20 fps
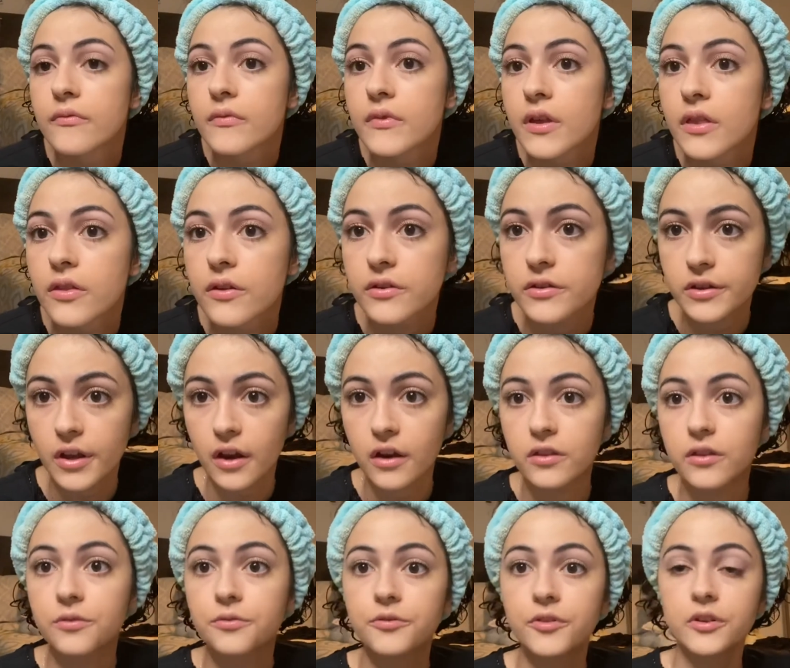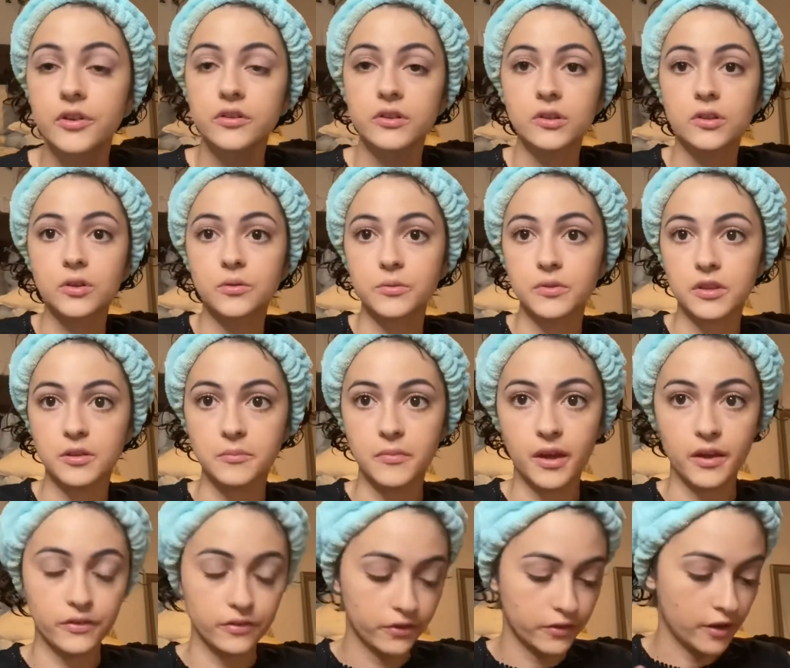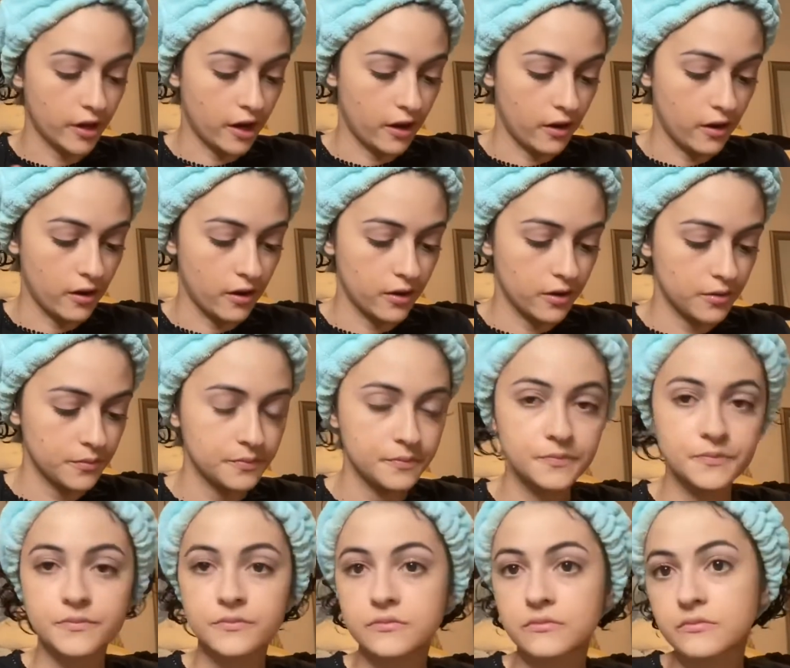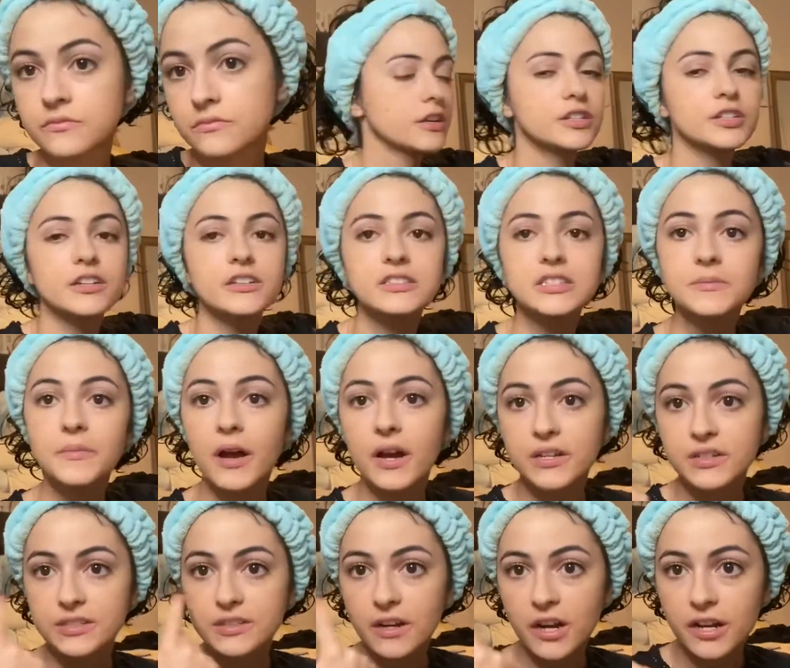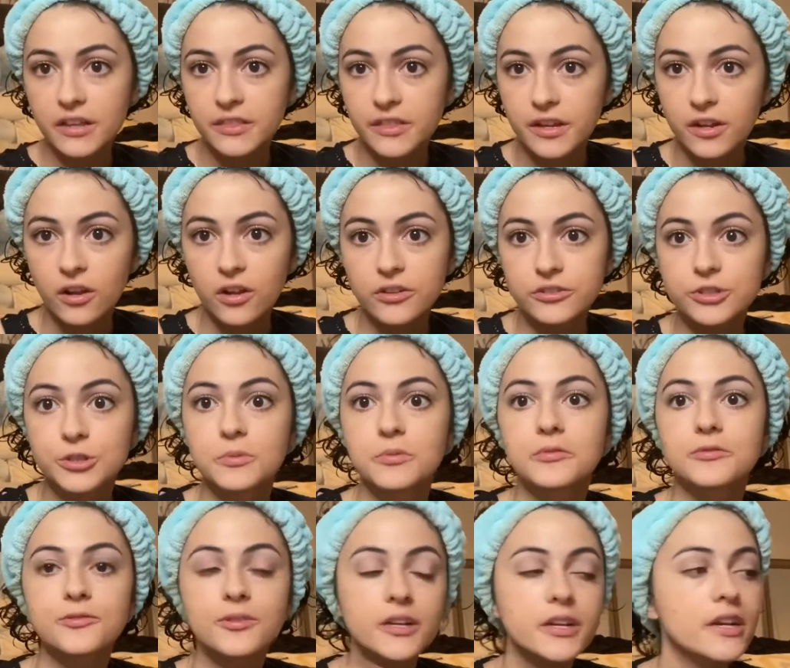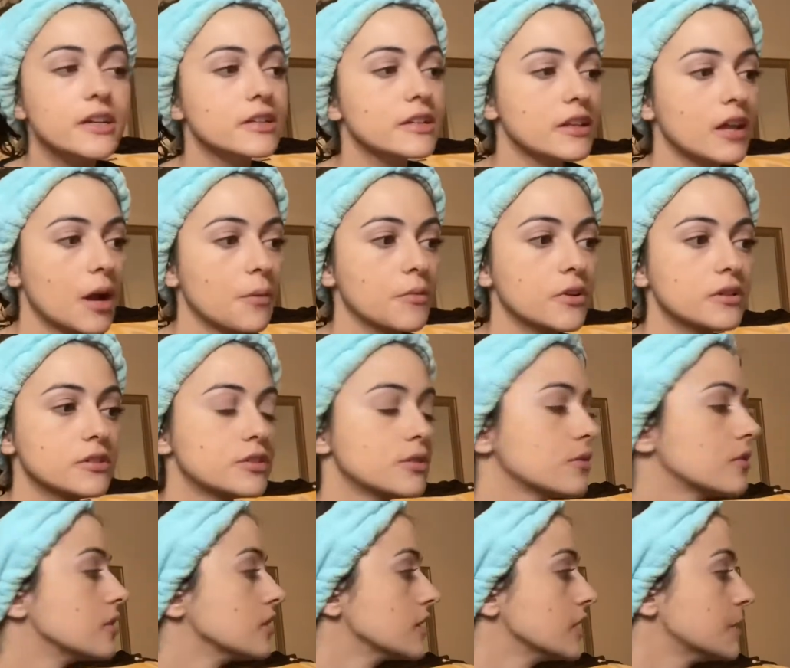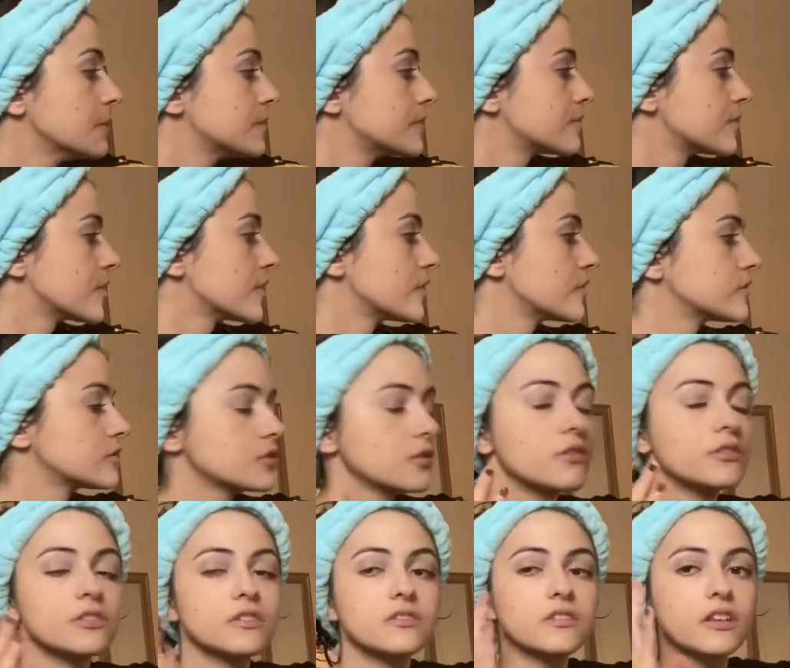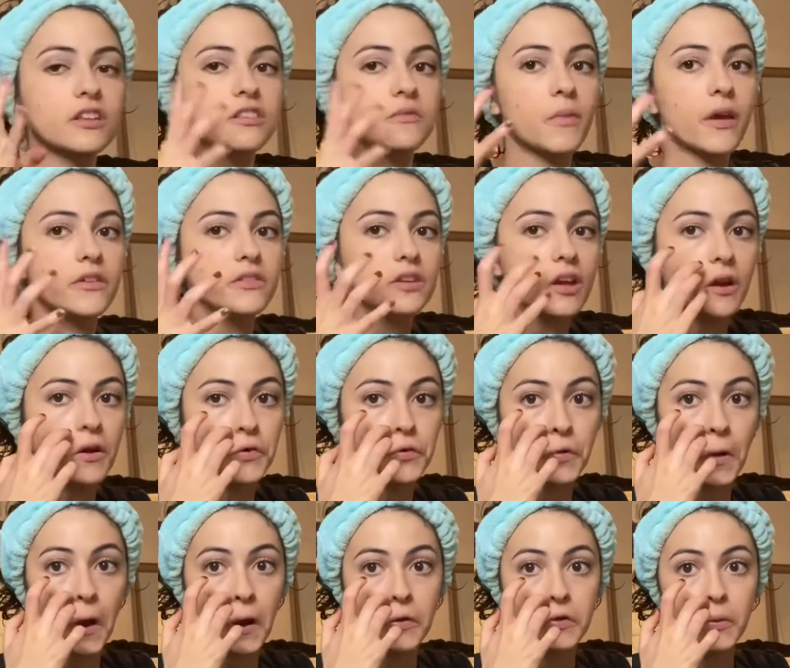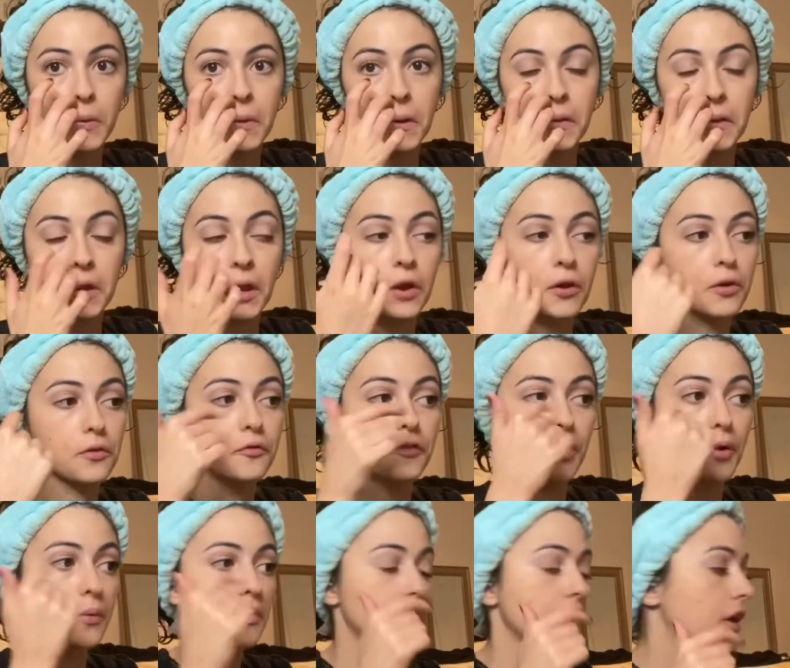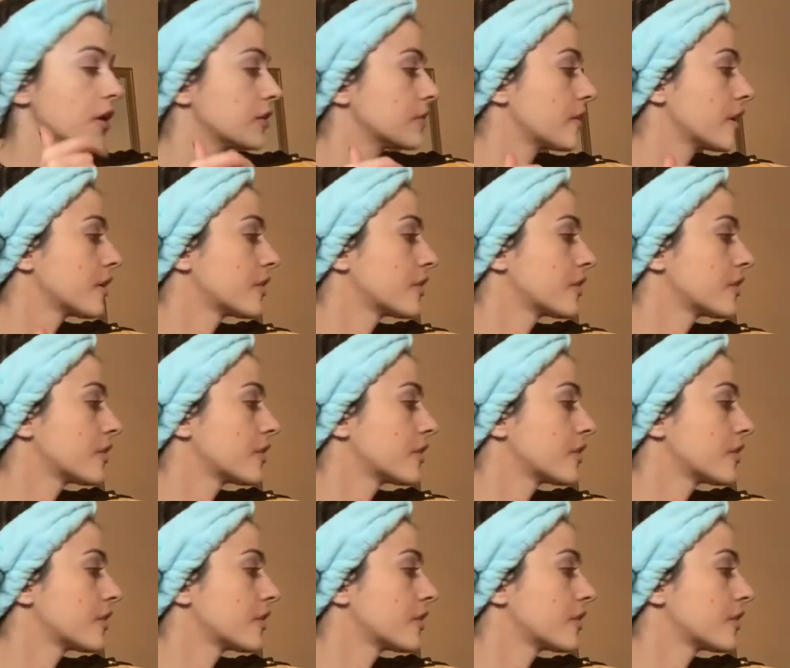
There's kind of the finished look with the mascara. Just some under eye thing also. Before I get to that, I'm gonna do the lips first. So just let the mascara dry so it doesn't interfere with the under eye